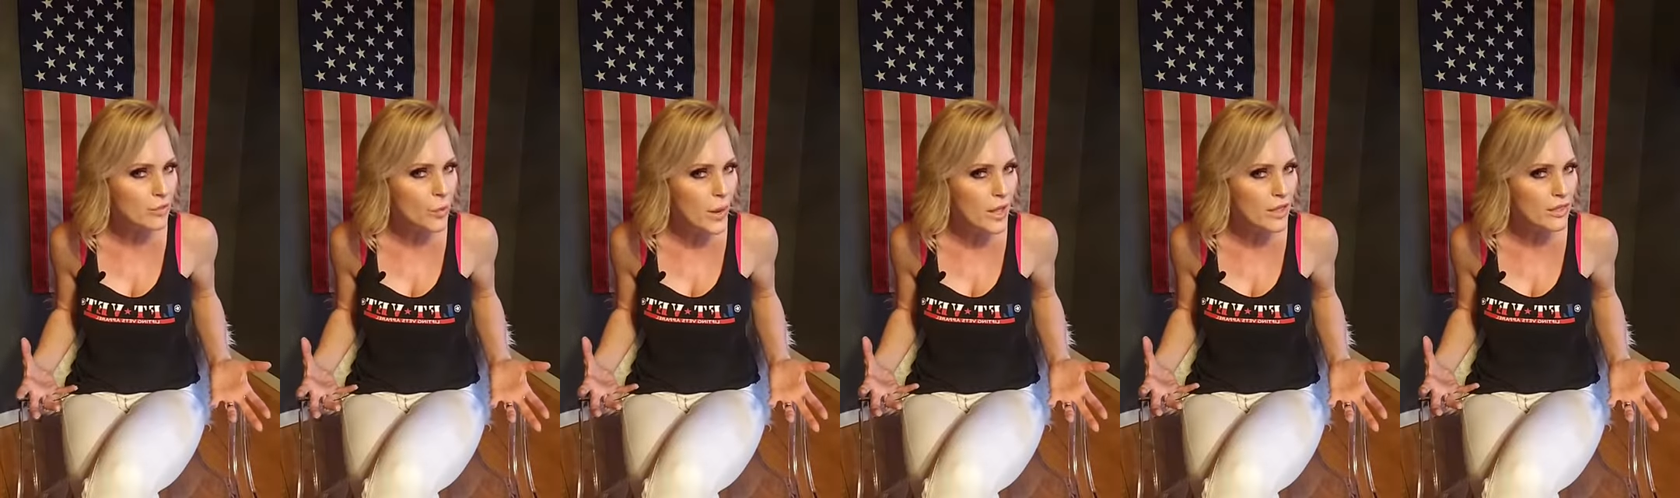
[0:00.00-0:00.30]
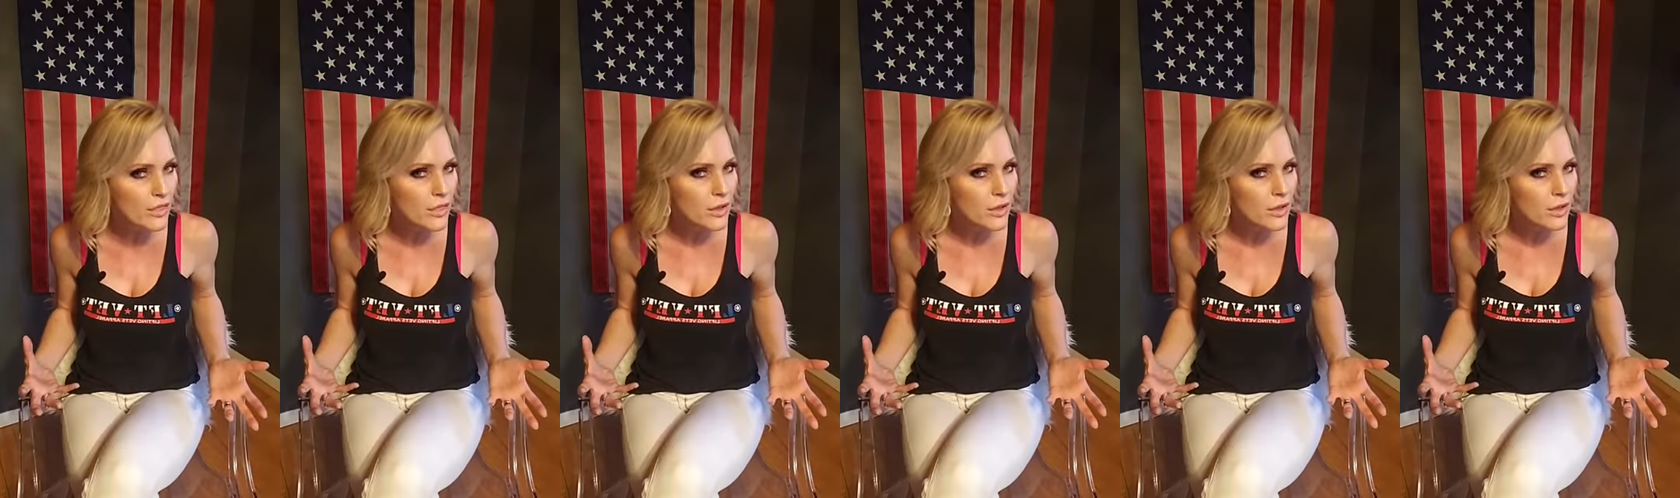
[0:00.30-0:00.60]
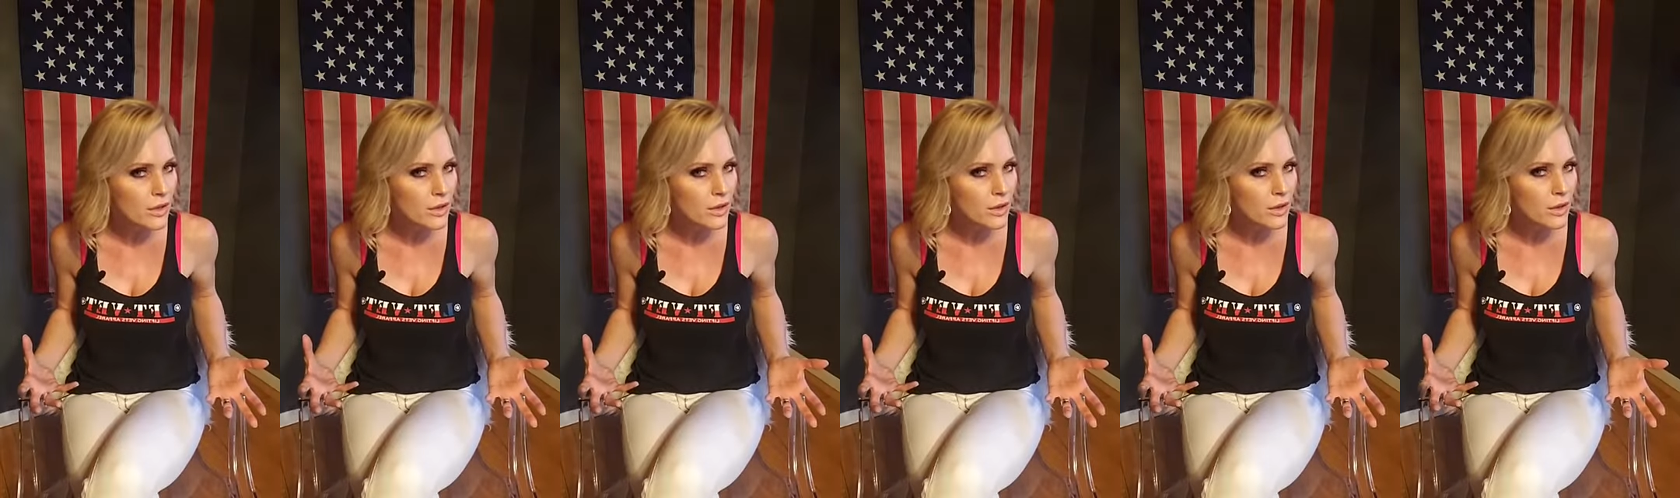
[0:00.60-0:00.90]
with
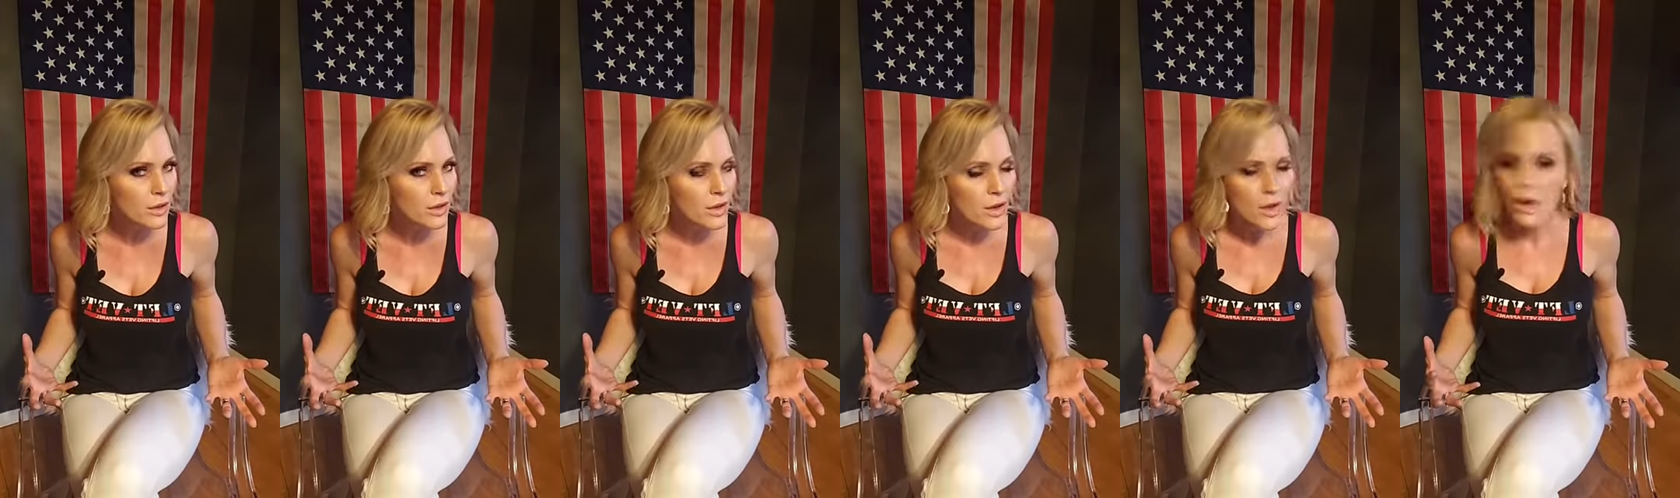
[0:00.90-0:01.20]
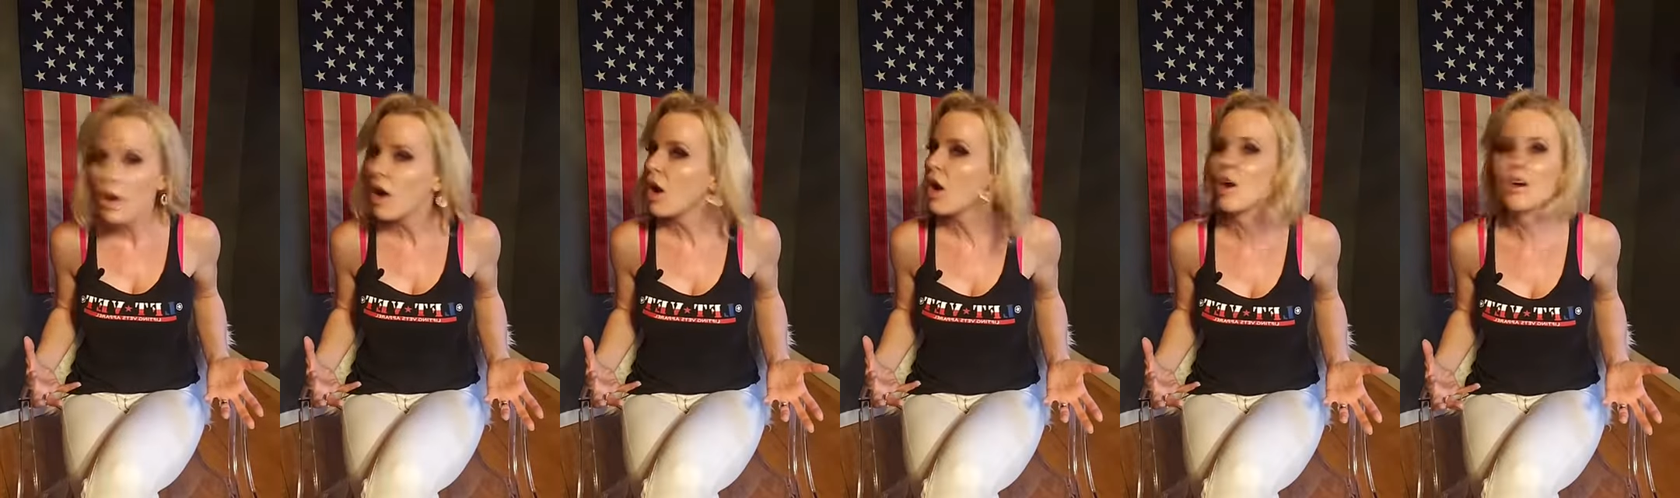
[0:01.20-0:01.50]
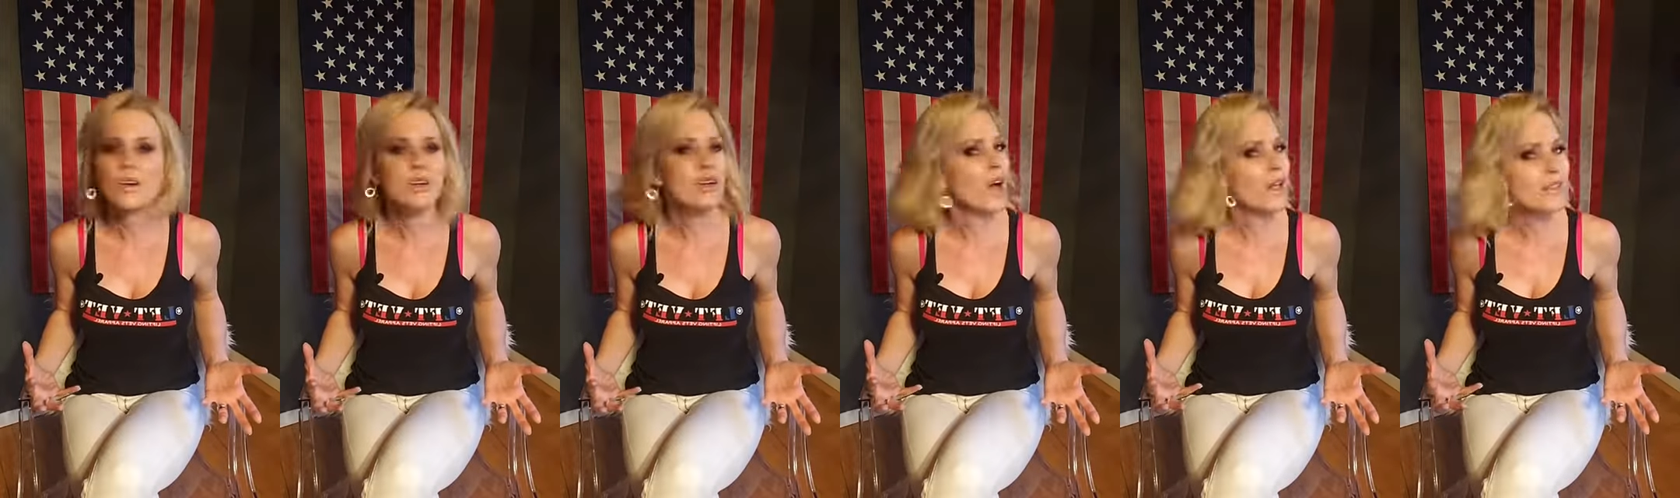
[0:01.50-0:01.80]

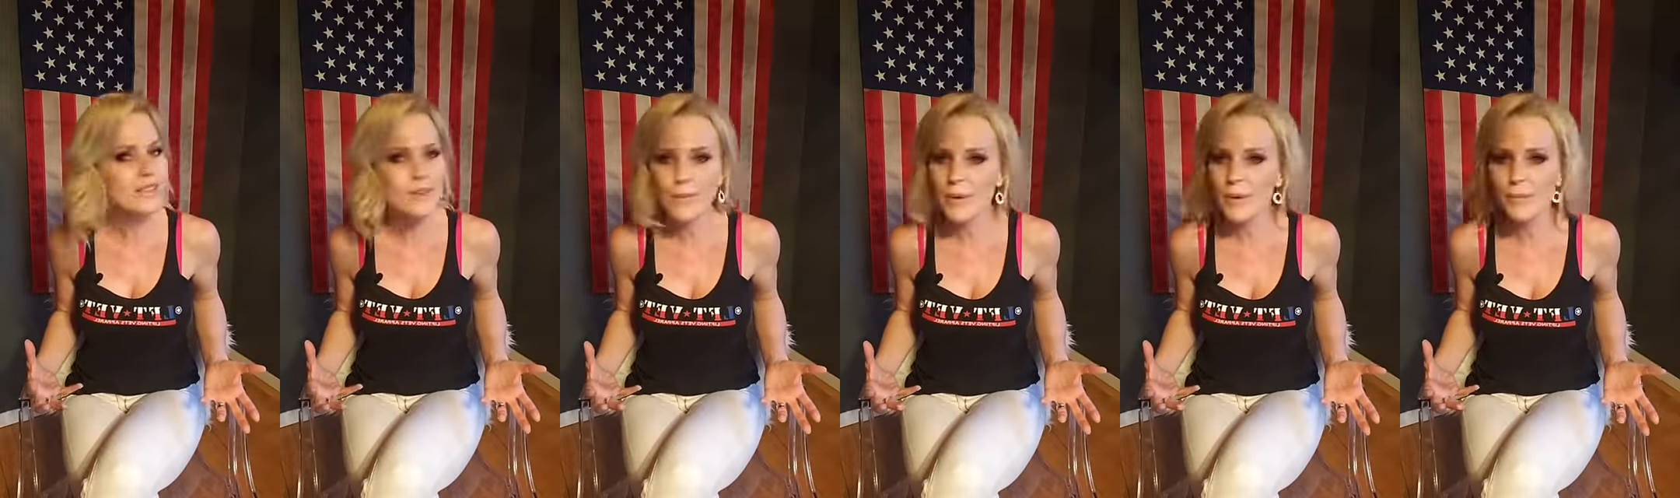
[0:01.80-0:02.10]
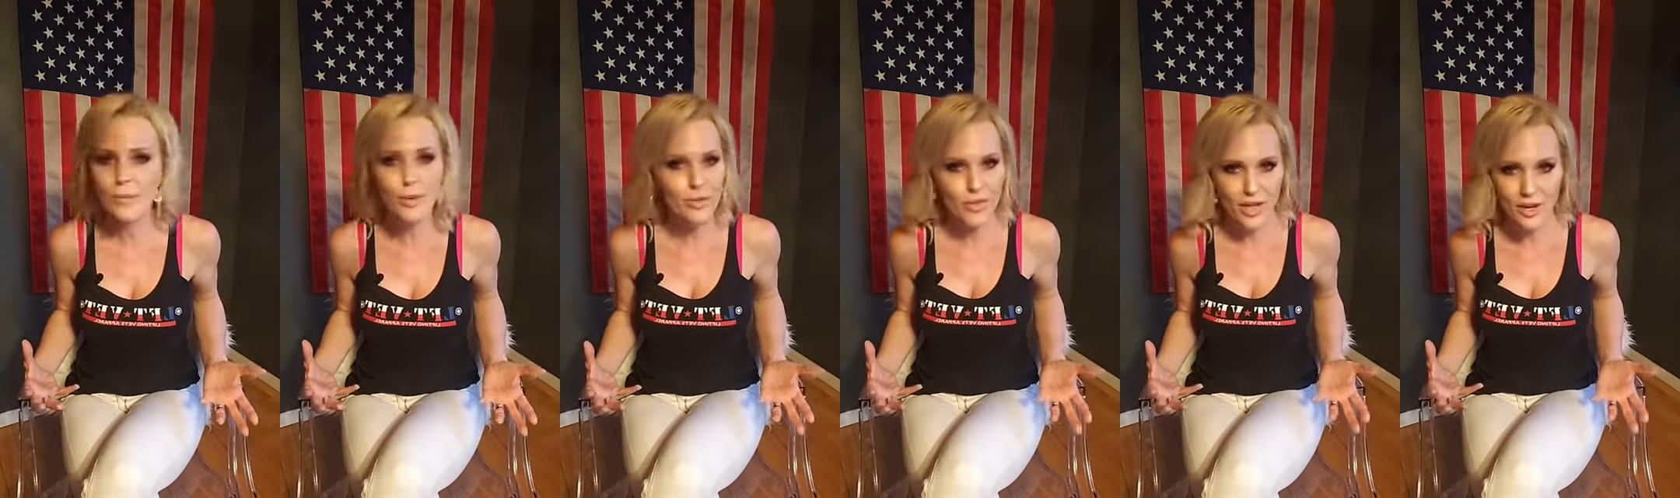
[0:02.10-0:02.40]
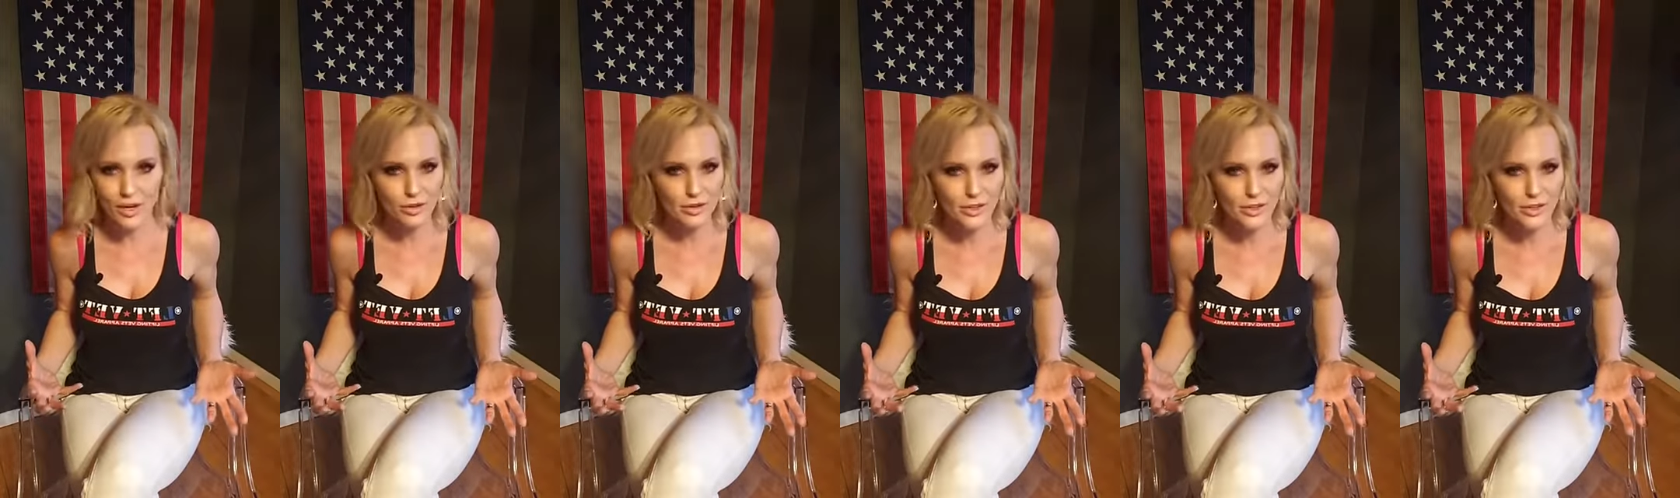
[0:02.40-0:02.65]
are not the people that are